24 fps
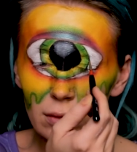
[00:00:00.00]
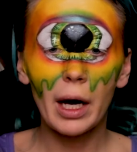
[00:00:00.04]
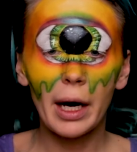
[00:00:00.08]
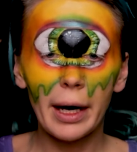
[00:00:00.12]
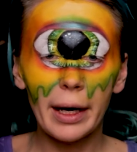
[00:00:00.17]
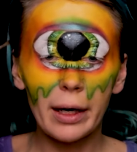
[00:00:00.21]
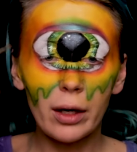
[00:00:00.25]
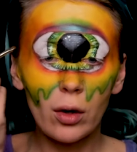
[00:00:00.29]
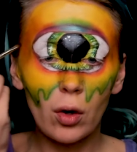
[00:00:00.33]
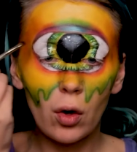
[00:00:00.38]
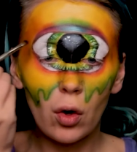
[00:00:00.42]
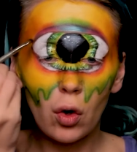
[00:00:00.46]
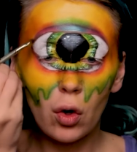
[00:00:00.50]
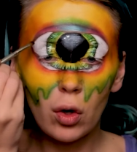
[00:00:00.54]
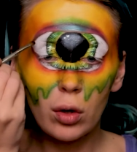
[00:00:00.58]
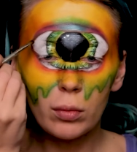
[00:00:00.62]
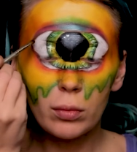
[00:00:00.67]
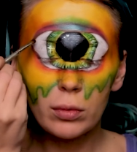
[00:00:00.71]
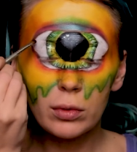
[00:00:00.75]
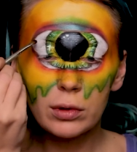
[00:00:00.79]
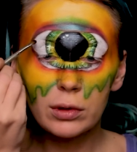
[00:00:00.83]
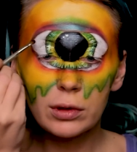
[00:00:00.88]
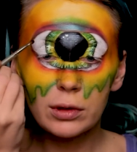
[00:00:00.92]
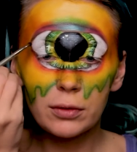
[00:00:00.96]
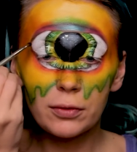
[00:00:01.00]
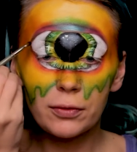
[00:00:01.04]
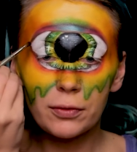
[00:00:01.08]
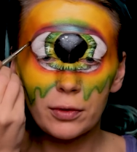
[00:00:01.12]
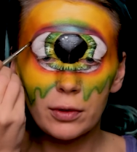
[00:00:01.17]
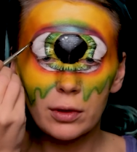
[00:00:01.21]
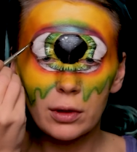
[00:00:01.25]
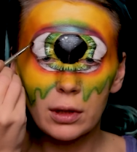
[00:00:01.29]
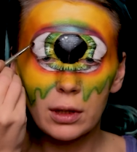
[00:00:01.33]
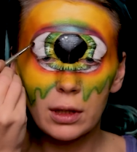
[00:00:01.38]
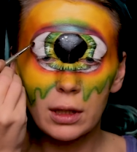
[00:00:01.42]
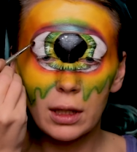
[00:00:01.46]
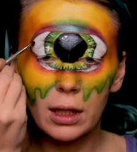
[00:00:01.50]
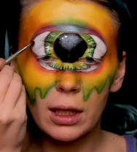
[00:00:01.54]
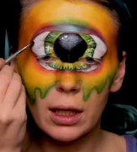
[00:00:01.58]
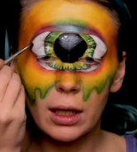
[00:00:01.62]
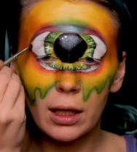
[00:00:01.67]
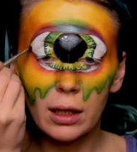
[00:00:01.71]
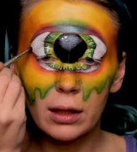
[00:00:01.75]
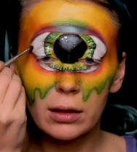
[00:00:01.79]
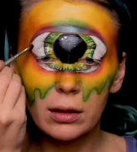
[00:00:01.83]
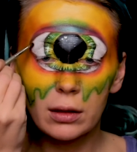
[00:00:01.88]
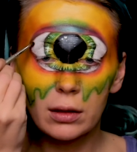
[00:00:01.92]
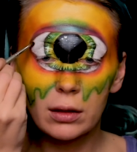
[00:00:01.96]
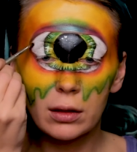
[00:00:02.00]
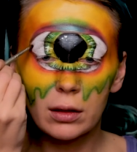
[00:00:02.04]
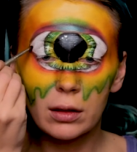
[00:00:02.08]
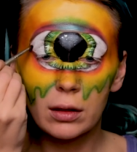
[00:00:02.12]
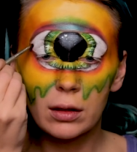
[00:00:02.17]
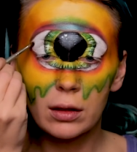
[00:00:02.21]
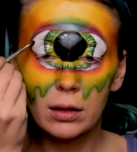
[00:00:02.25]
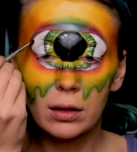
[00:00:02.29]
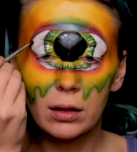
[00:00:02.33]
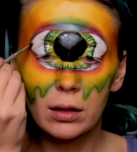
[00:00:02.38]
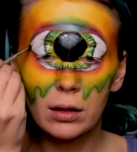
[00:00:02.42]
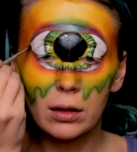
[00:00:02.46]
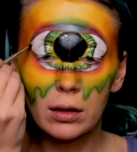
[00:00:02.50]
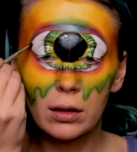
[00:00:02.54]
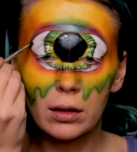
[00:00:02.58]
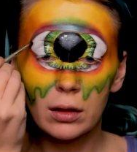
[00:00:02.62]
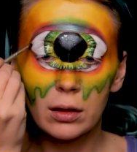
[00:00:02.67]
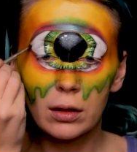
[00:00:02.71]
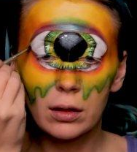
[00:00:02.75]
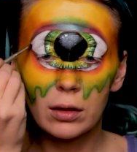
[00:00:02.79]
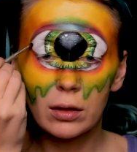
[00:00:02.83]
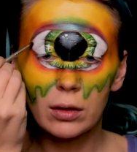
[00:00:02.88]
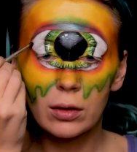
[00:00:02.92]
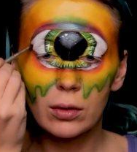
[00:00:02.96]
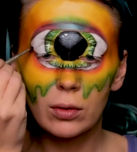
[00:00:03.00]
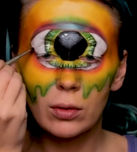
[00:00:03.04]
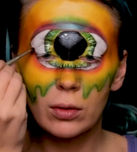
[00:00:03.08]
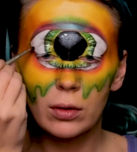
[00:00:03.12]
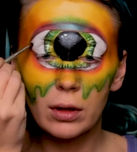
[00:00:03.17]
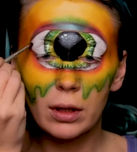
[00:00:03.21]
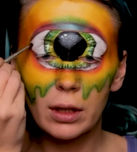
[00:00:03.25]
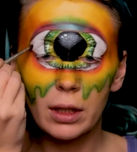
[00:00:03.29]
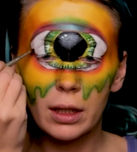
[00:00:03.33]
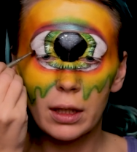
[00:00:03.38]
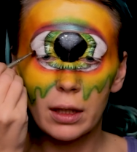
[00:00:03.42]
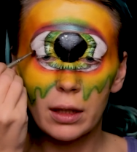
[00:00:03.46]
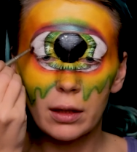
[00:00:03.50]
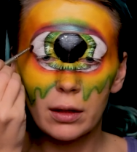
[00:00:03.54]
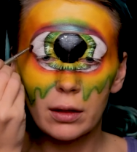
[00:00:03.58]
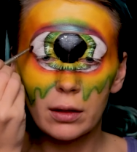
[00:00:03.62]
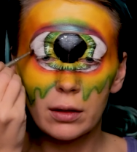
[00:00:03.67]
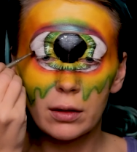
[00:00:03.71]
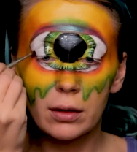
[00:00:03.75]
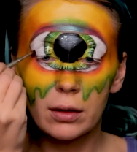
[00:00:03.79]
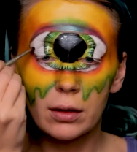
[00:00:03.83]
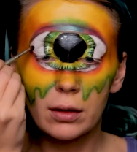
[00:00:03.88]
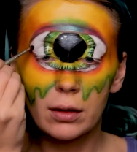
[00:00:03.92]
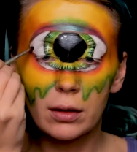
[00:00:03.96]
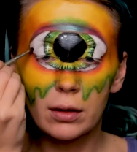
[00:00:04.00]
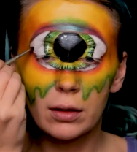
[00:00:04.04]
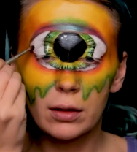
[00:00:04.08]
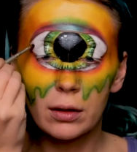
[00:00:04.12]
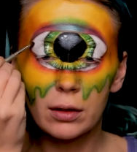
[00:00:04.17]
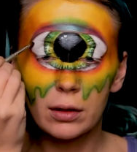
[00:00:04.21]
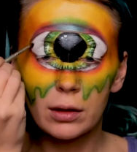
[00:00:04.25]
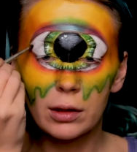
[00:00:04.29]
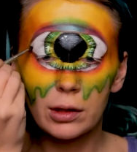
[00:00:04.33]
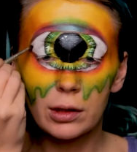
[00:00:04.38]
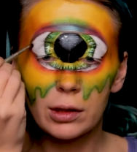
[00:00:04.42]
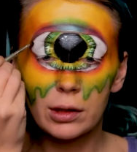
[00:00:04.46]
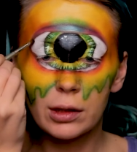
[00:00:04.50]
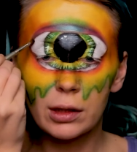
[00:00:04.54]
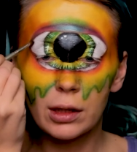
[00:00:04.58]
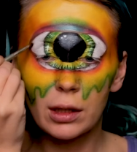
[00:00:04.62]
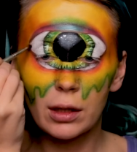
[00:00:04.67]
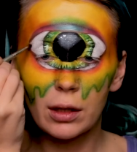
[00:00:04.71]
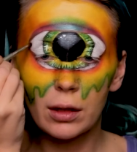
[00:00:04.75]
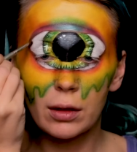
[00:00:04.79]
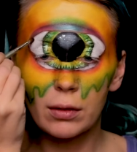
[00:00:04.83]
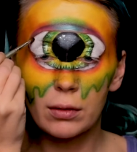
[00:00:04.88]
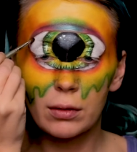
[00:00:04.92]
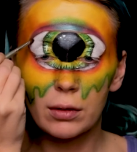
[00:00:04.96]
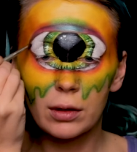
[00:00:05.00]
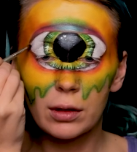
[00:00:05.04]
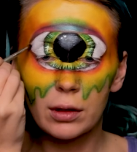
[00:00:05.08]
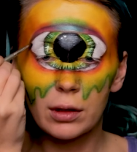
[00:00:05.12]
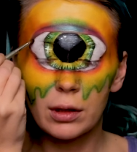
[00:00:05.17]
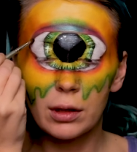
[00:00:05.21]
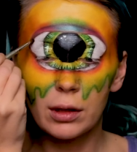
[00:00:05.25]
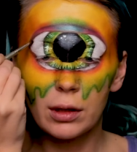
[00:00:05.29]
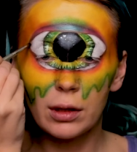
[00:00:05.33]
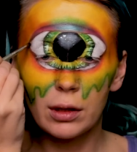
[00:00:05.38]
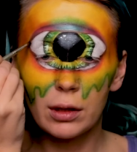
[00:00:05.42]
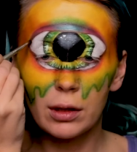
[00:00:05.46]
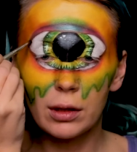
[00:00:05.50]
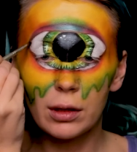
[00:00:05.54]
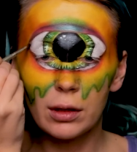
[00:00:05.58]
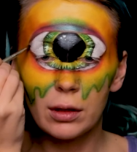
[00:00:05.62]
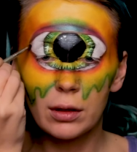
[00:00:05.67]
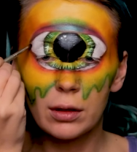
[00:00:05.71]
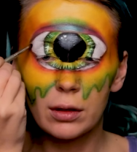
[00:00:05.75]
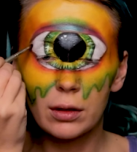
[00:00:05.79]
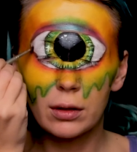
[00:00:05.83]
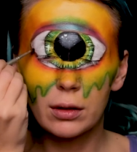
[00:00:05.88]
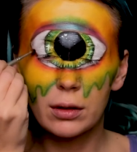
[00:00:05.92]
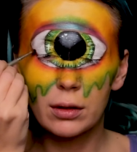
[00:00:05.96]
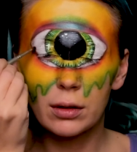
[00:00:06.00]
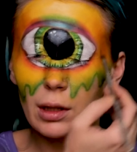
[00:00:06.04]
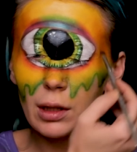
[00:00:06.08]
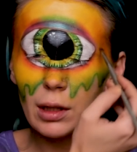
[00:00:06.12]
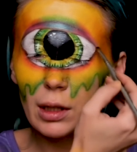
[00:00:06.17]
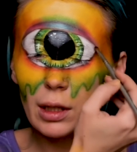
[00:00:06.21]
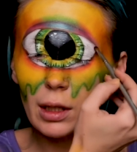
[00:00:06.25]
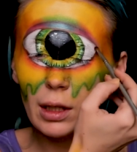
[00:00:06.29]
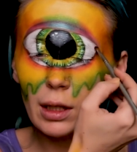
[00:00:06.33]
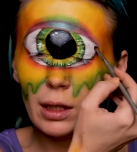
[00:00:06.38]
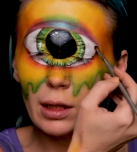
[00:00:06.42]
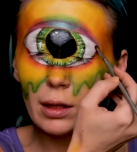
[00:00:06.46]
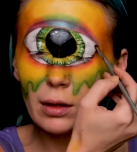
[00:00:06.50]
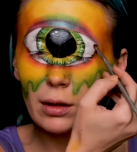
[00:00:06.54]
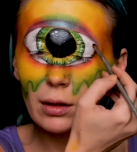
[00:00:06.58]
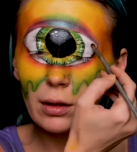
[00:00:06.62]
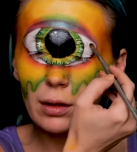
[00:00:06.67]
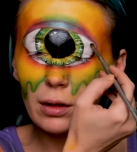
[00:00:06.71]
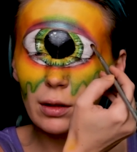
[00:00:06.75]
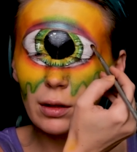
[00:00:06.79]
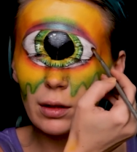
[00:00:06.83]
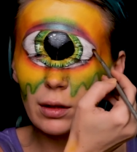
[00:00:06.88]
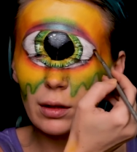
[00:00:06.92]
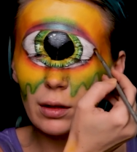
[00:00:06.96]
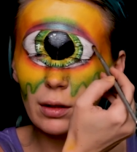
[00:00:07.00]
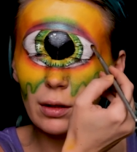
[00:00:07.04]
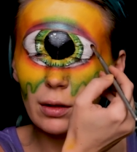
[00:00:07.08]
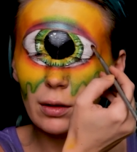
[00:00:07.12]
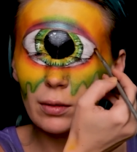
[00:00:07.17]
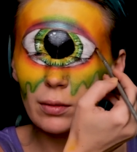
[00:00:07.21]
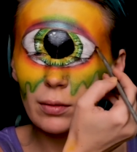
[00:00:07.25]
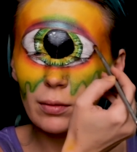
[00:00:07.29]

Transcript: I almost forgot to add shadow here and here.